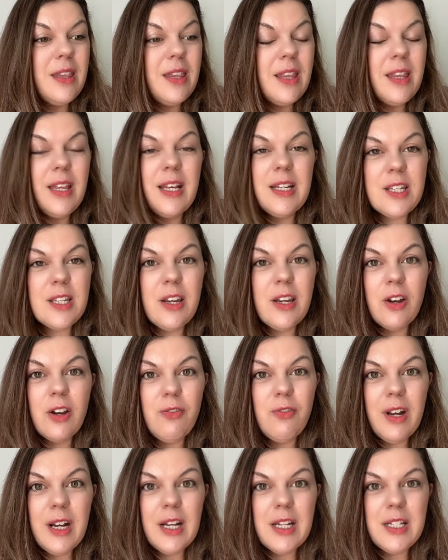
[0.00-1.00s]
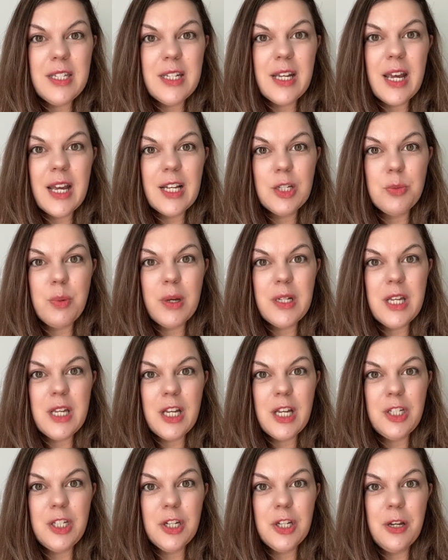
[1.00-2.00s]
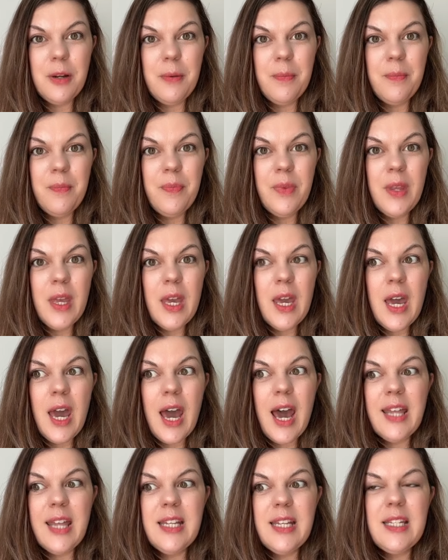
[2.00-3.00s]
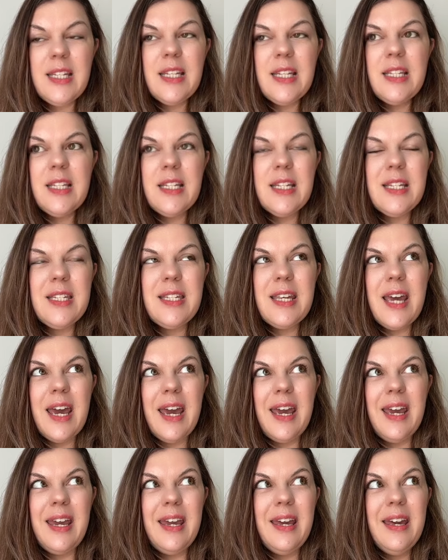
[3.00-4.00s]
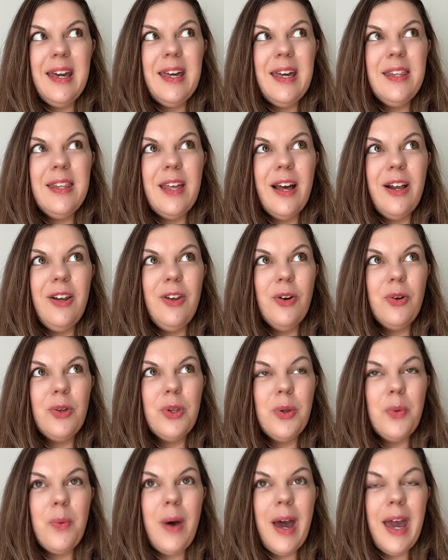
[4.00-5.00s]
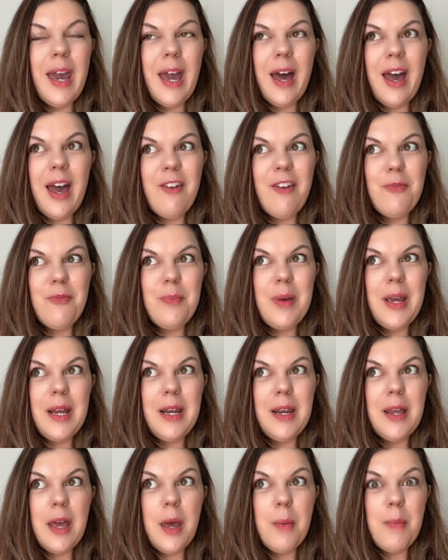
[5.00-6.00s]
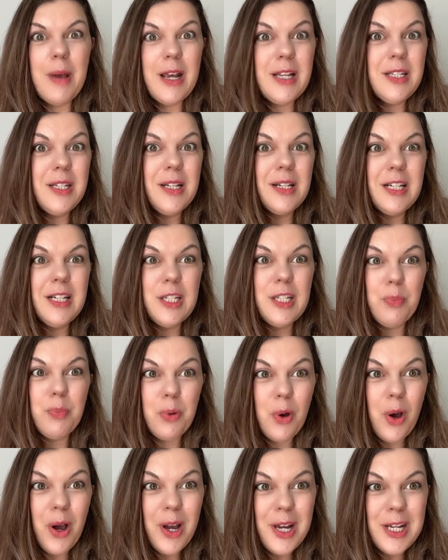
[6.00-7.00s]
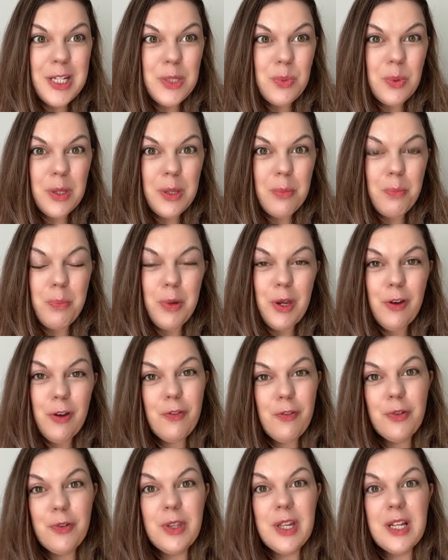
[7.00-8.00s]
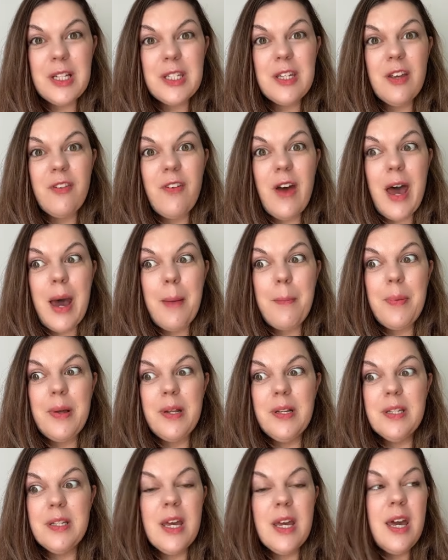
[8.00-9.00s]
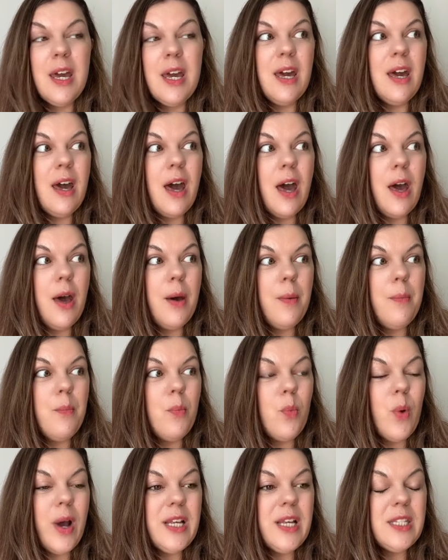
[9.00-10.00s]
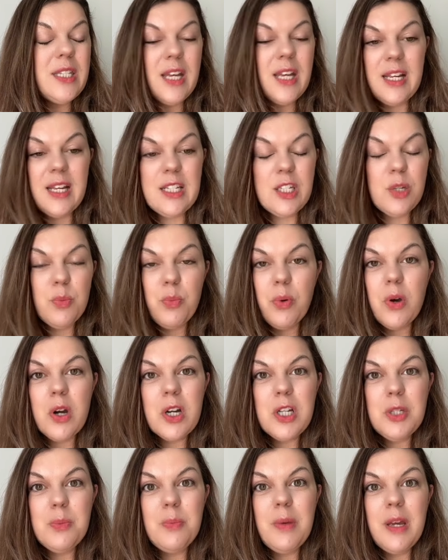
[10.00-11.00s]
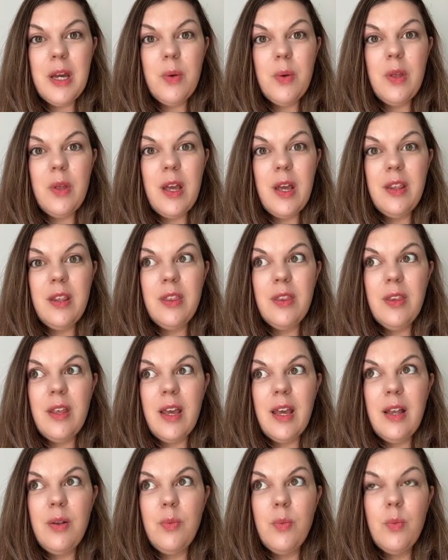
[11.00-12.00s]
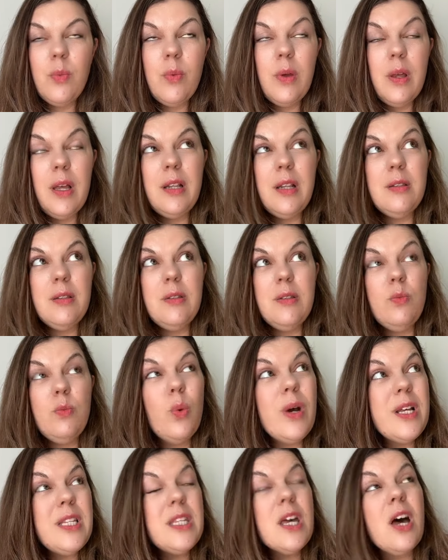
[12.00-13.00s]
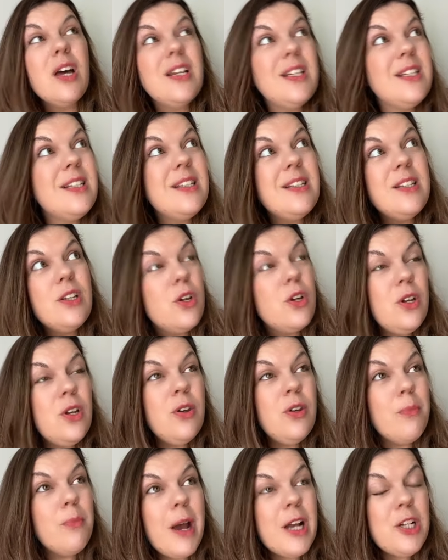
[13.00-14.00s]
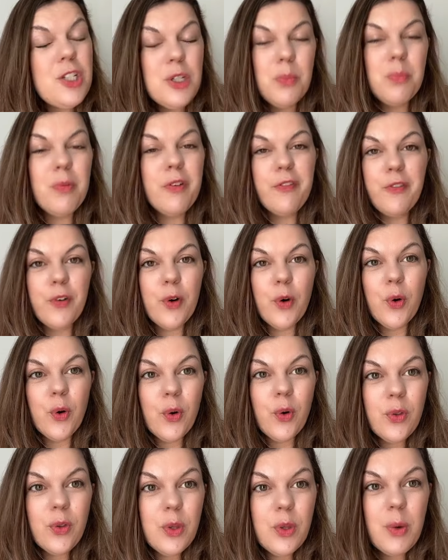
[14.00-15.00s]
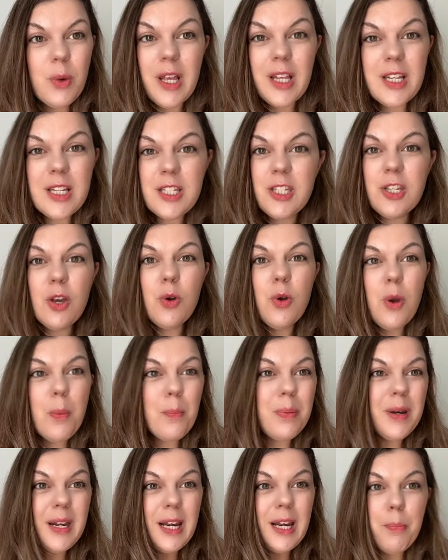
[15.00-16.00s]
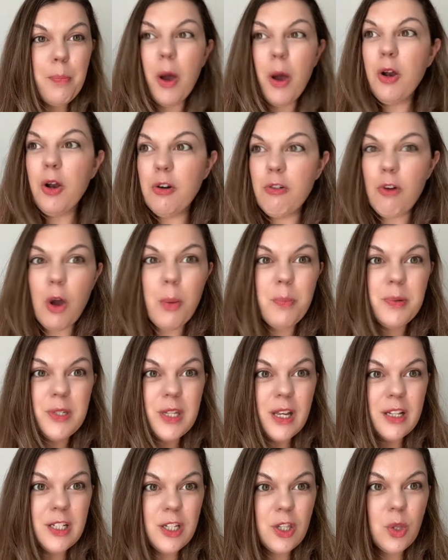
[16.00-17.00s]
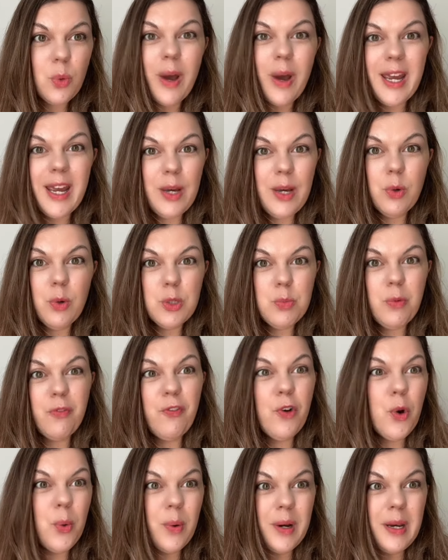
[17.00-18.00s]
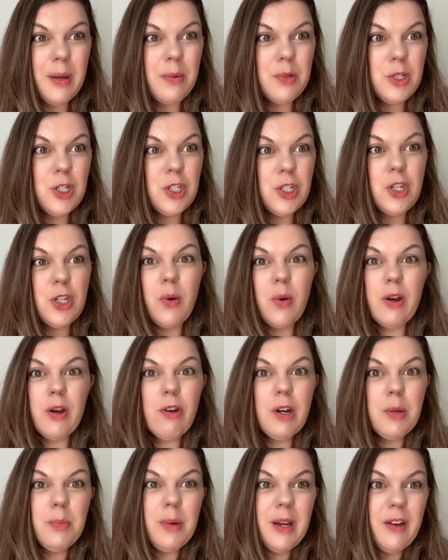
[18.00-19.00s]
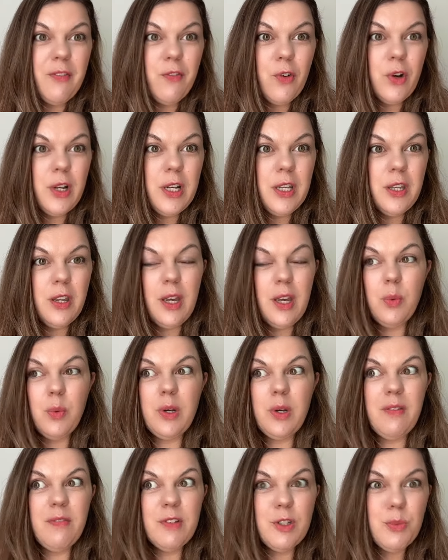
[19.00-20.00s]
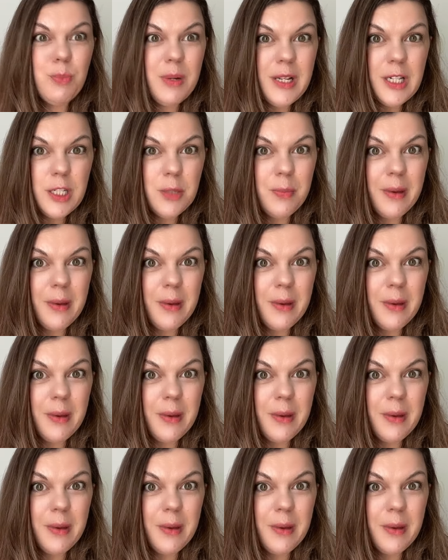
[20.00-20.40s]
it's an unrealistic expectation. And this isn't to say that along the way I haven't been amazingly surprised with beautiful things that have happened, um, ways that he surprised me in in in ways that I couldn't imagine before. The, uh, so completely polar opposite to the way he was before when he was just so incredibly avoidant that he wouldn't even speak to